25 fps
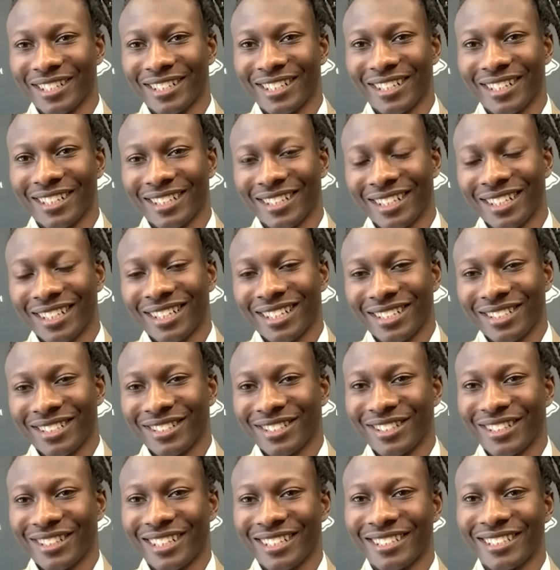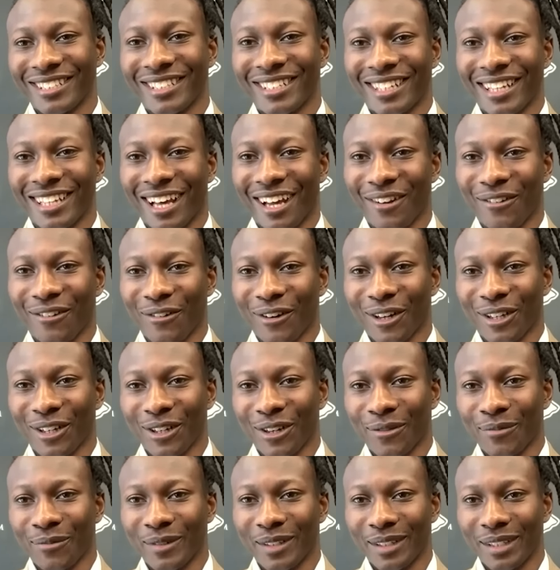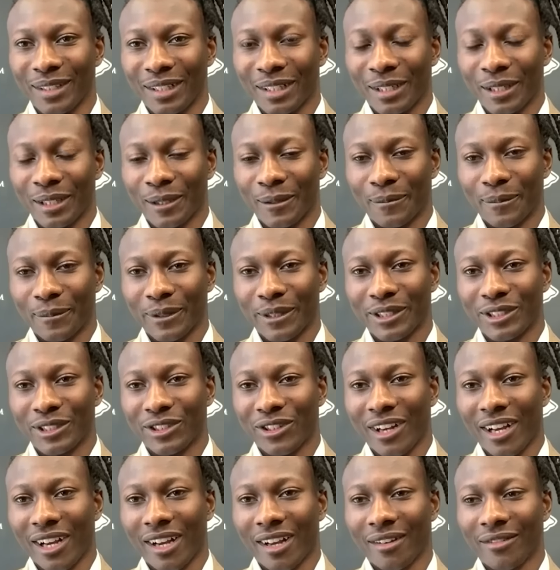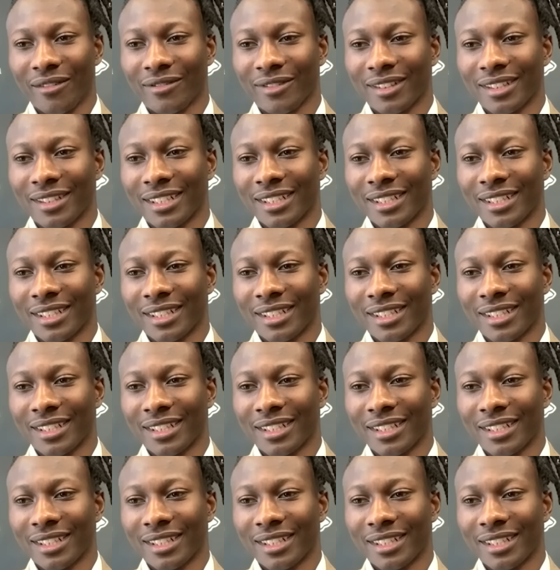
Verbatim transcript: That you know they did a lot of work on me uh, pre-draft.